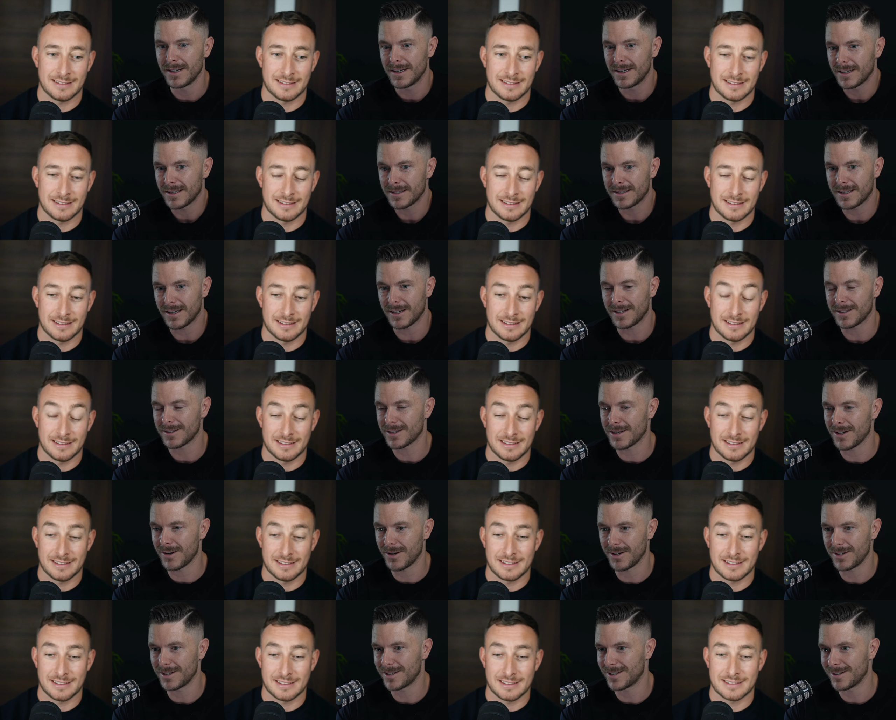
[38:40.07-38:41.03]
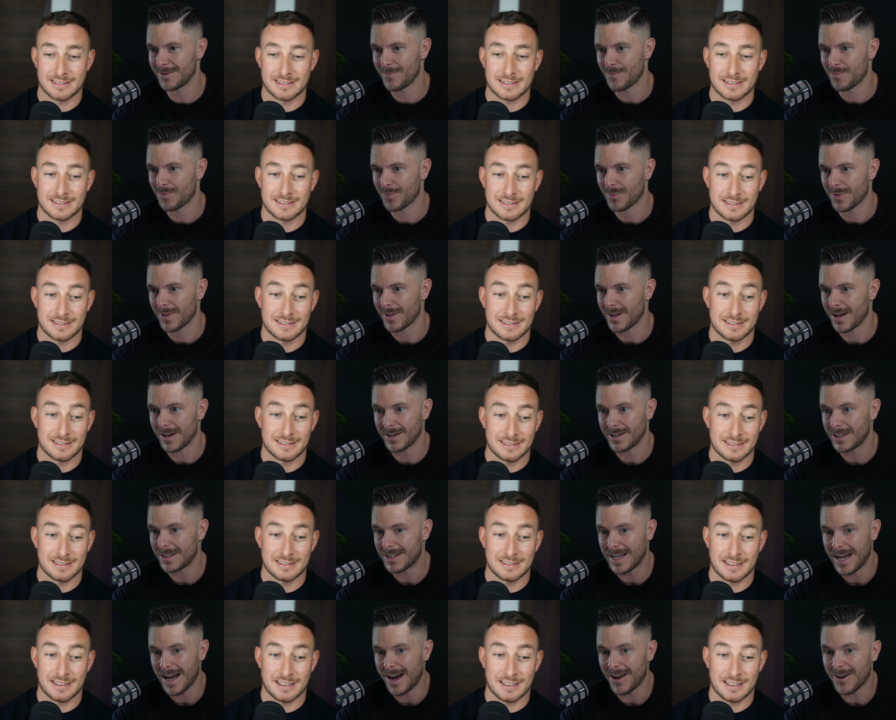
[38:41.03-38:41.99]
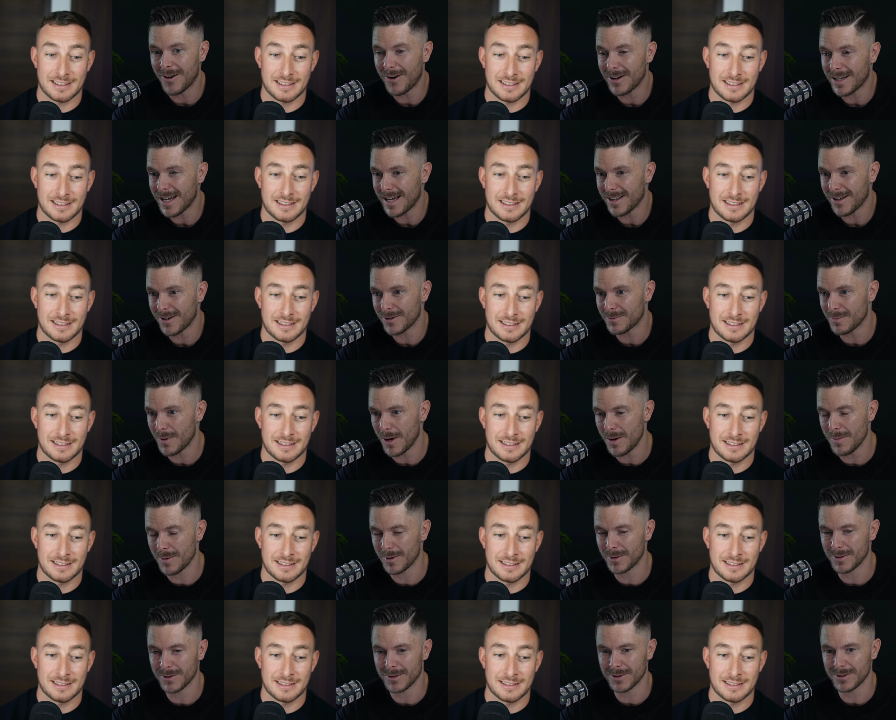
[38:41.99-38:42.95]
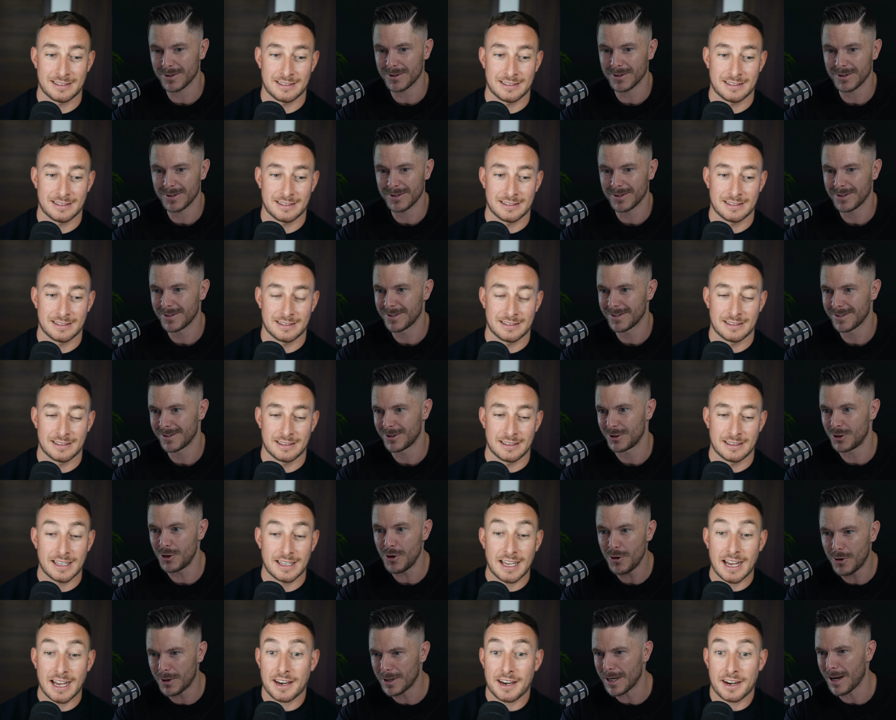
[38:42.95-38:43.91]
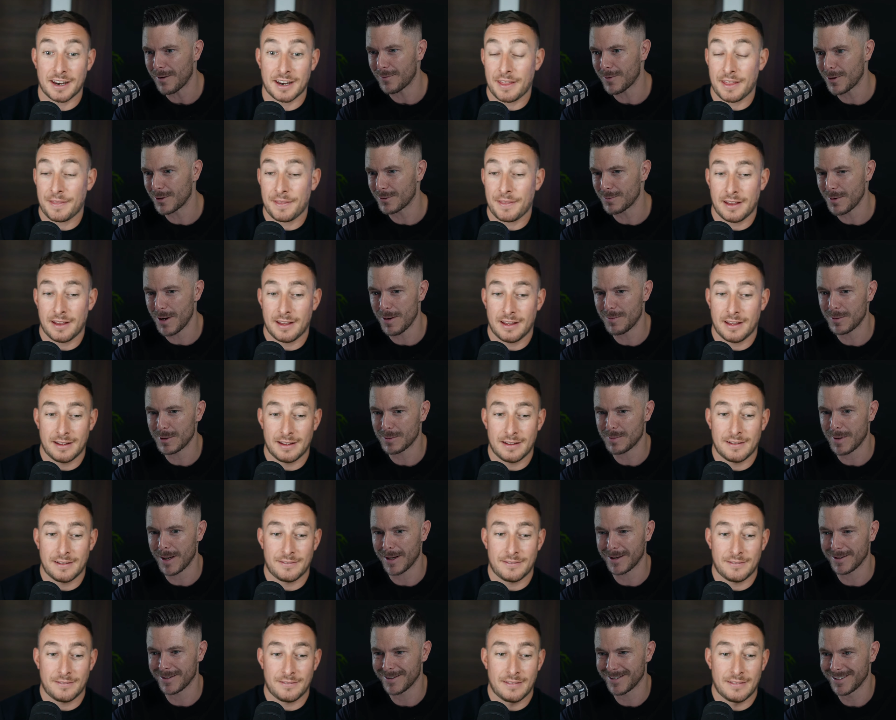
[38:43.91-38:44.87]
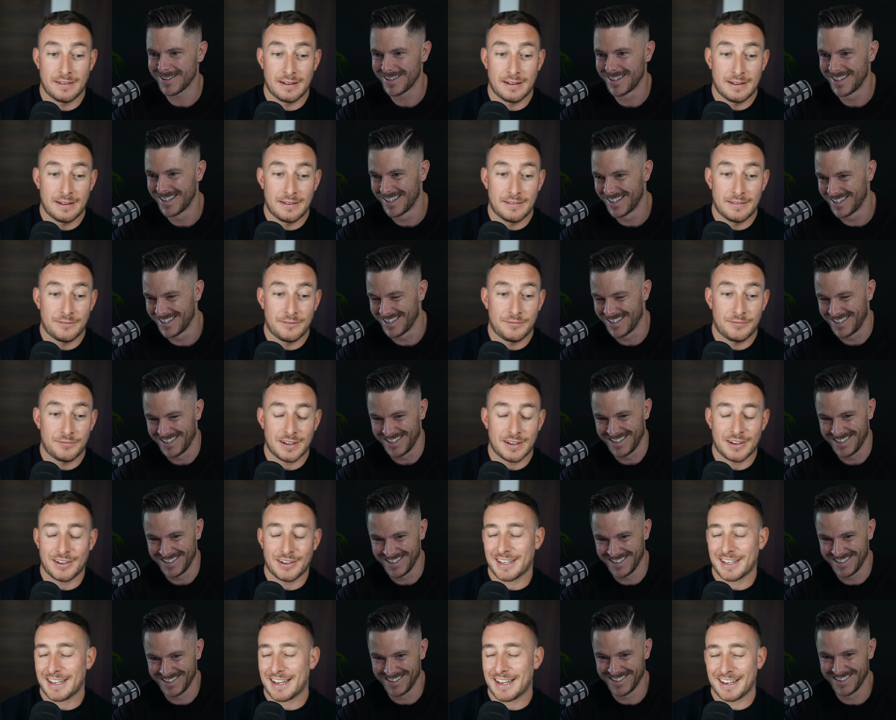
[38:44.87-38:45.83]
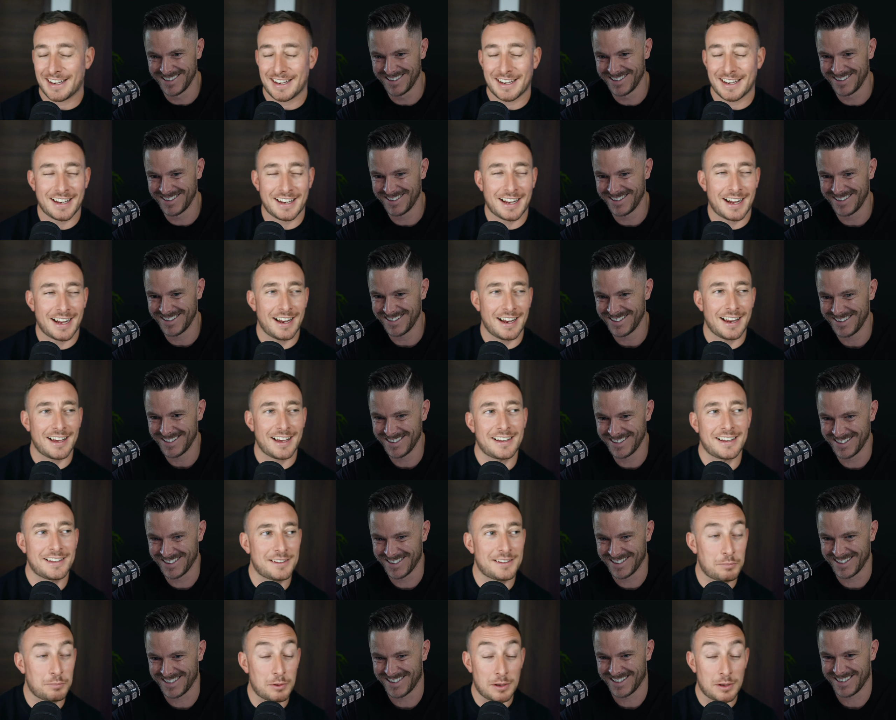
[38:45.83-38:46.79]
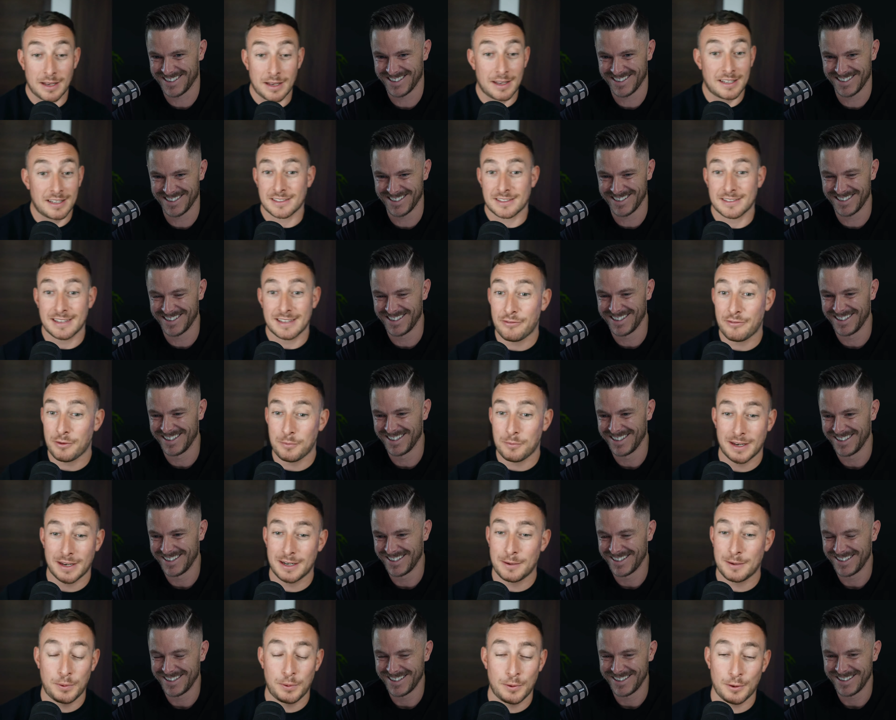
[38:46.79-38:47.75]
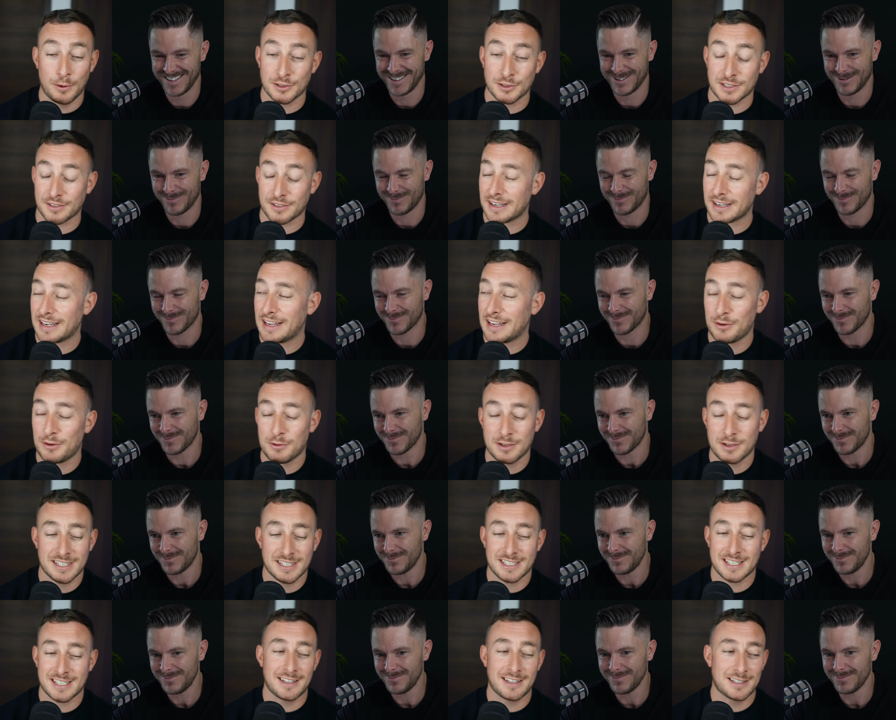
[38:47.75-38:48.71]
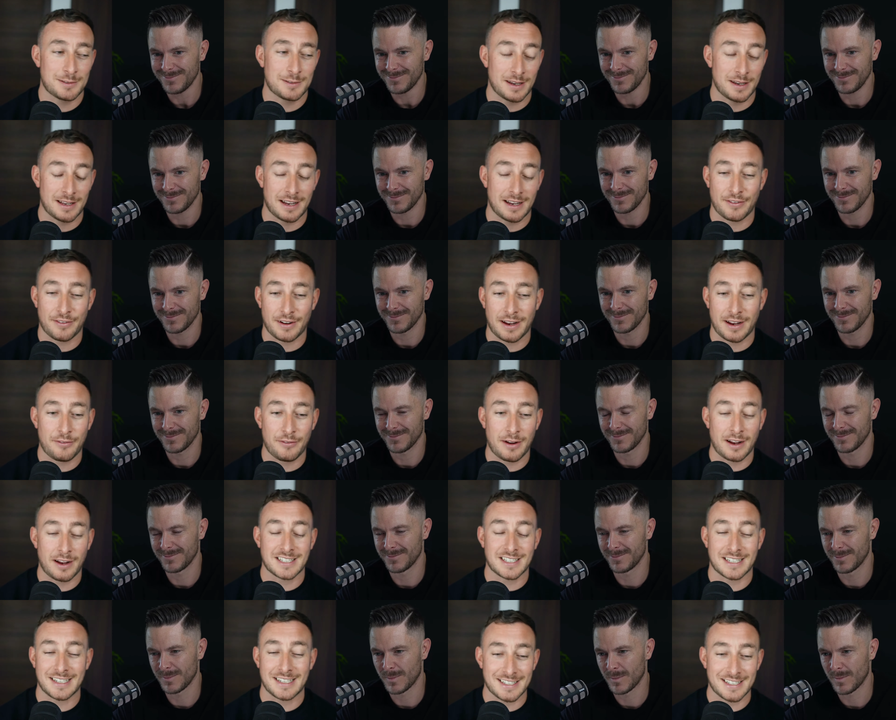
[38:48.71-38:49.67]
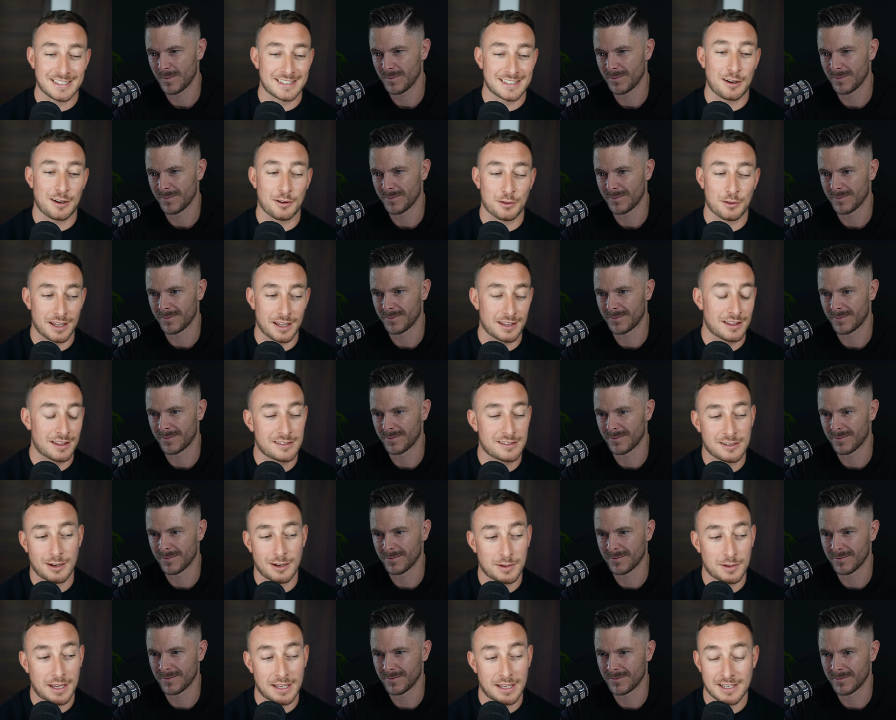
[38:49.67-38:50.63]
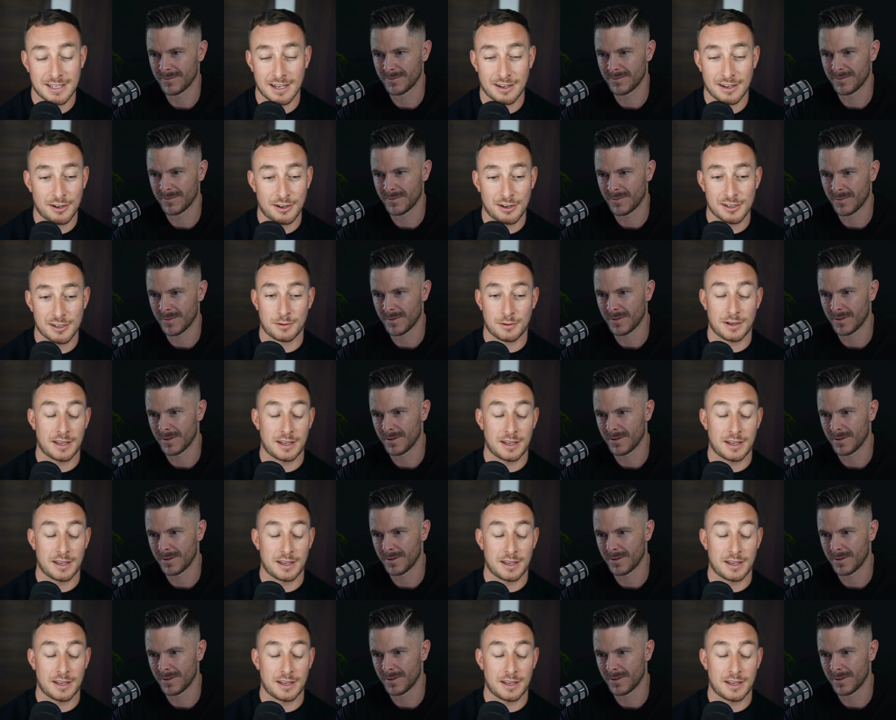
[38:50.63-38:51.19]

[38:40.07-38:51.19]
Speaker 1: That's like, uh, get, and I get those moments. You can yeah, have those moments, then.
Speaker 2: Oh yeah, uh, uh, but it's never been a Porsche. If you were to say to me, if I, if I had to list out like the top ten cars,